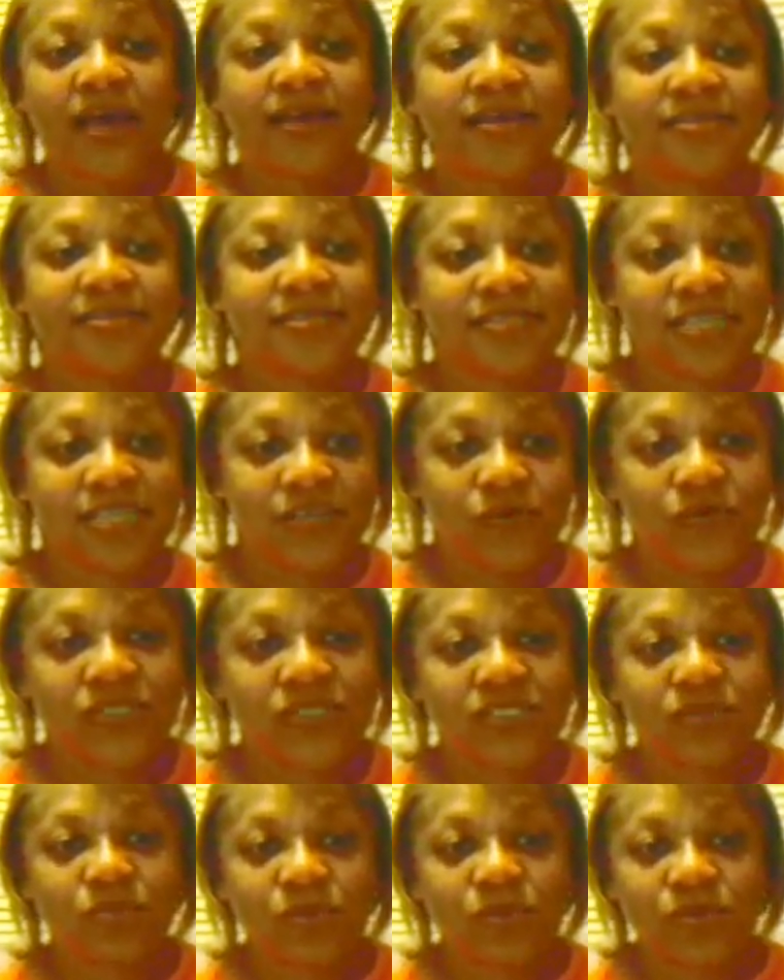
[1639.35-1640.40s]
because he
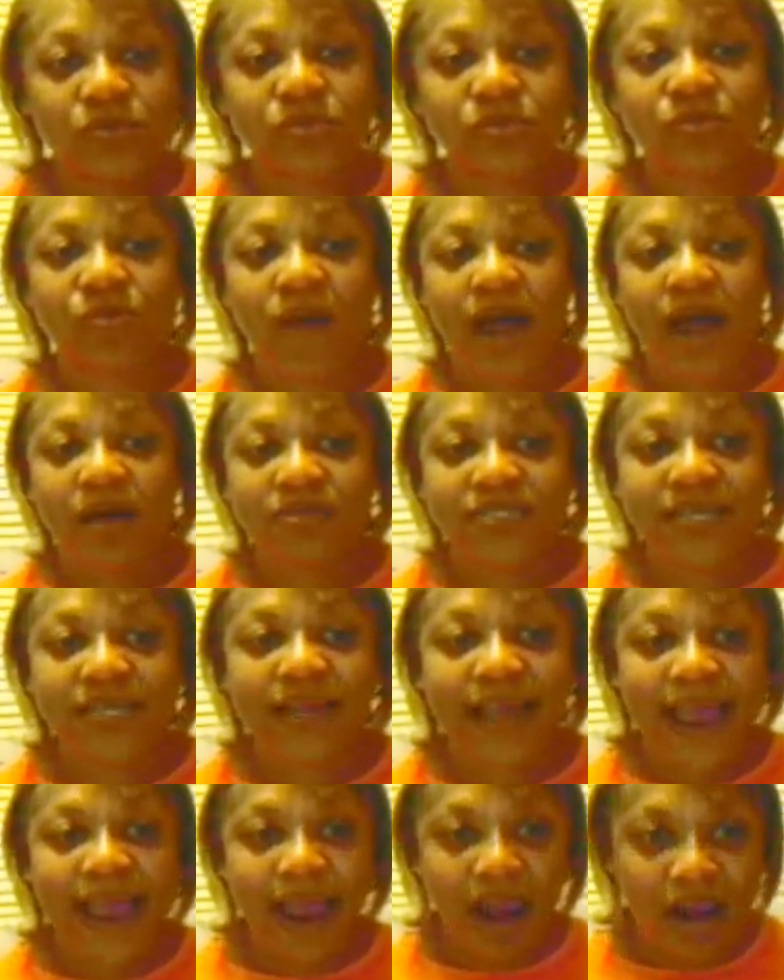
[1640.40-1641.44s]
was the most grounded
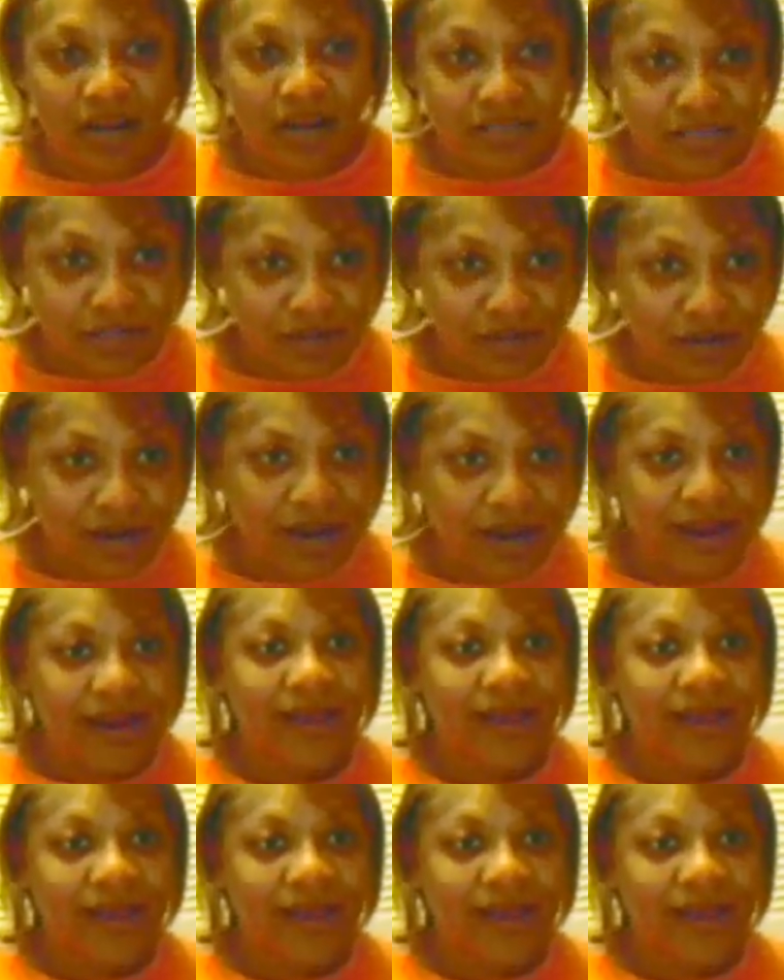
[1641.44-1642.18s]
character